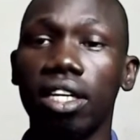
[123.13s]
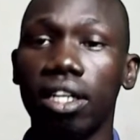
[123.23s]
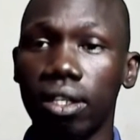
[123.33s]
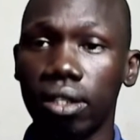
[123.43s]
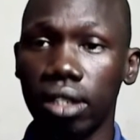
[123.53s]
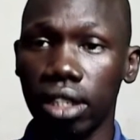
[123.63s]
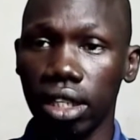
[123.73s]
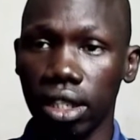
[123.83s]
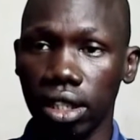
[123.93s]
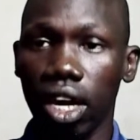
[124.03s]
uh,
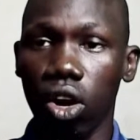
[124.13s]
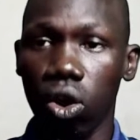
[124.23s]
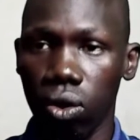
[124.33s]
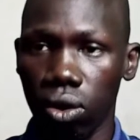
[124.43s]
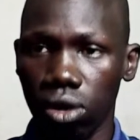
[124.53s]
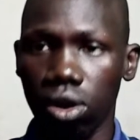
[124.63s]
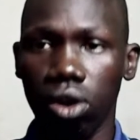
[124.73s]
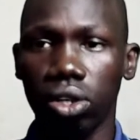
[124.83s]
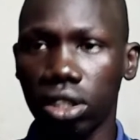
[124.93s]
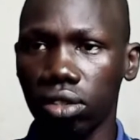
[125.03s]
uh,
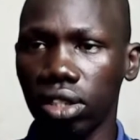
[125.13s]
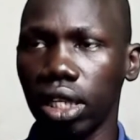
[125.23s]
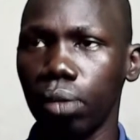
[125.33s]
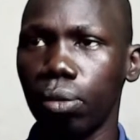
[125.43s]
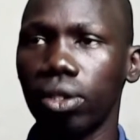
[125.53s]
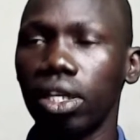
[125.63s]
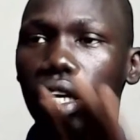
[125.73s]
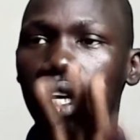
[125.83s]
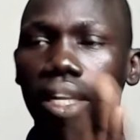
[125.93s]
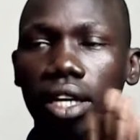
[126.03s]
on-screen keyboard
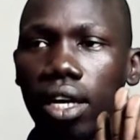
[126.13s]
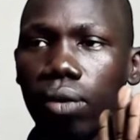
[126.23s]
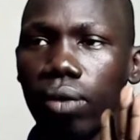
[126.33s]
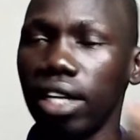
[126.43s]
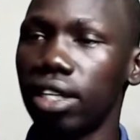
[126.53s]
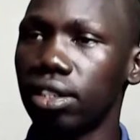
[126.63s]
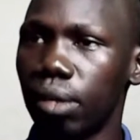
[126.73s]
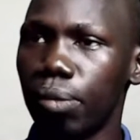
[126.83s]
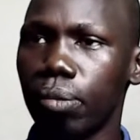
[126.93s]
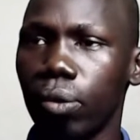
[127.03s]
anyway,
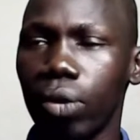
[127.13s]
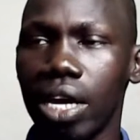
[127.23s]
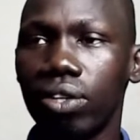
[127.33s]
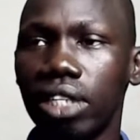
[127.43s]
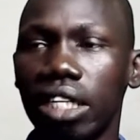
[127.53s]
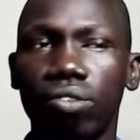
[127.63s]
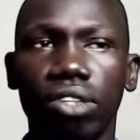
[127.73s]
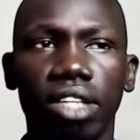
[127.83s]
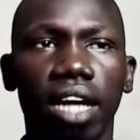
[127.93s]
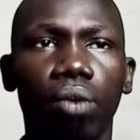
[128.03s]
remember we are not here for
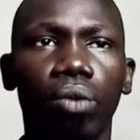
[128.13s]
that.